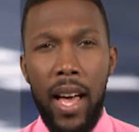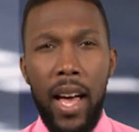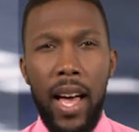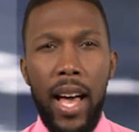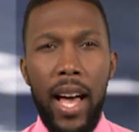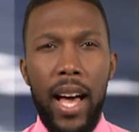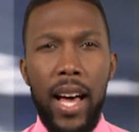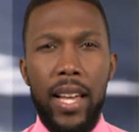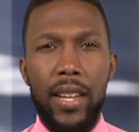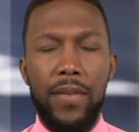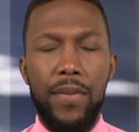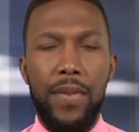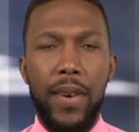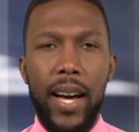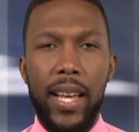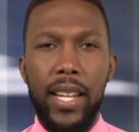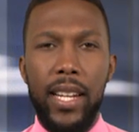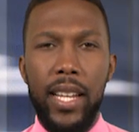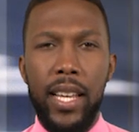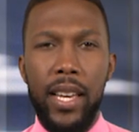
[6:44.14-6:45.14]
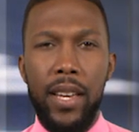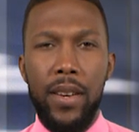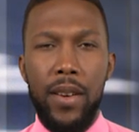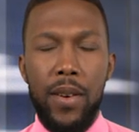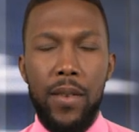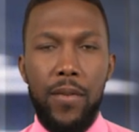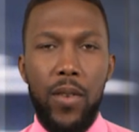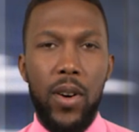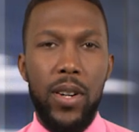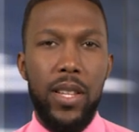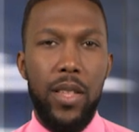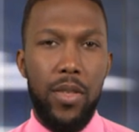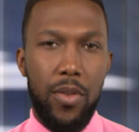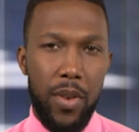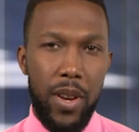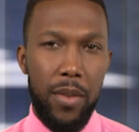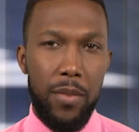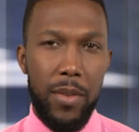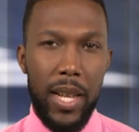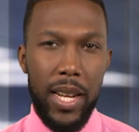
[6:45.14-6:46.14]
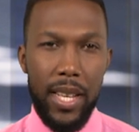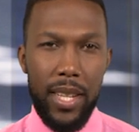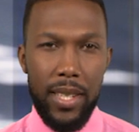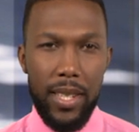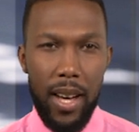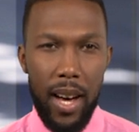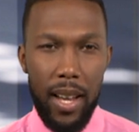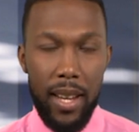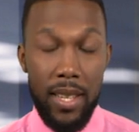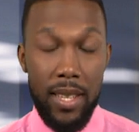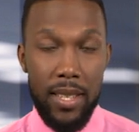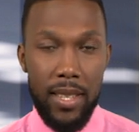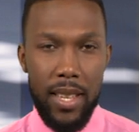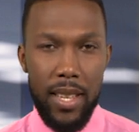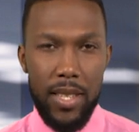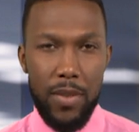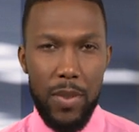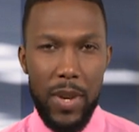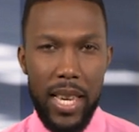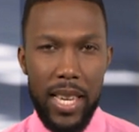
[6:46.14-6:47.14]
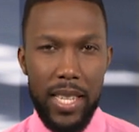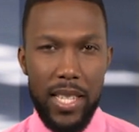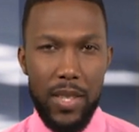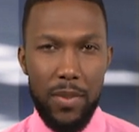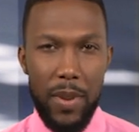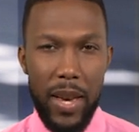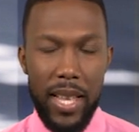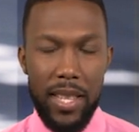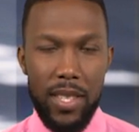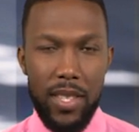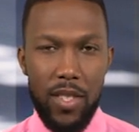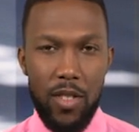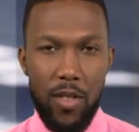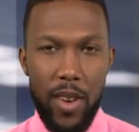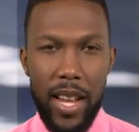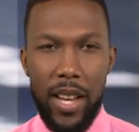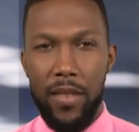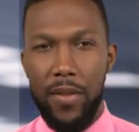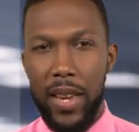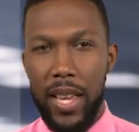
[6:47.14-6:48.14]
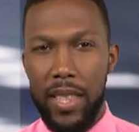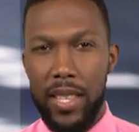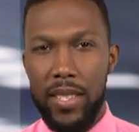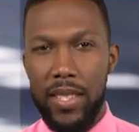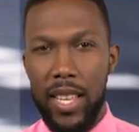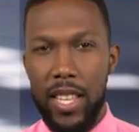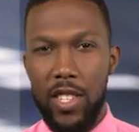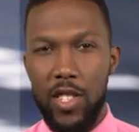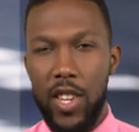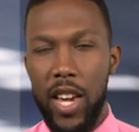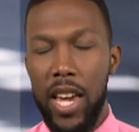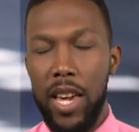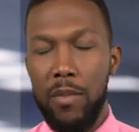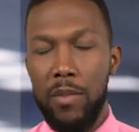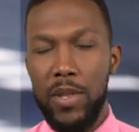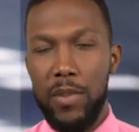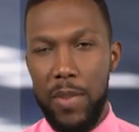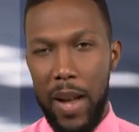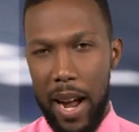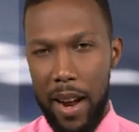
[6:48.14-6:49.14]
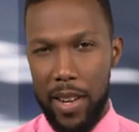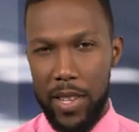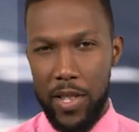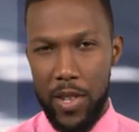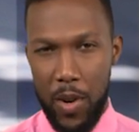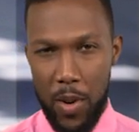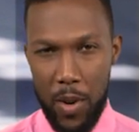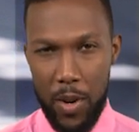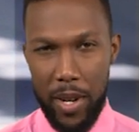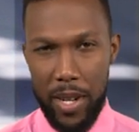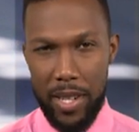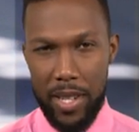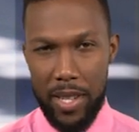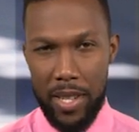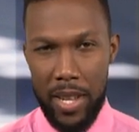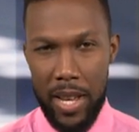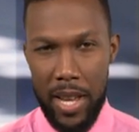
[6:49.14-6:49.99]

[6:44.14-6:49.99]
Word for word: And finally, $43 million is being spent to renovate the St. James Parish Court.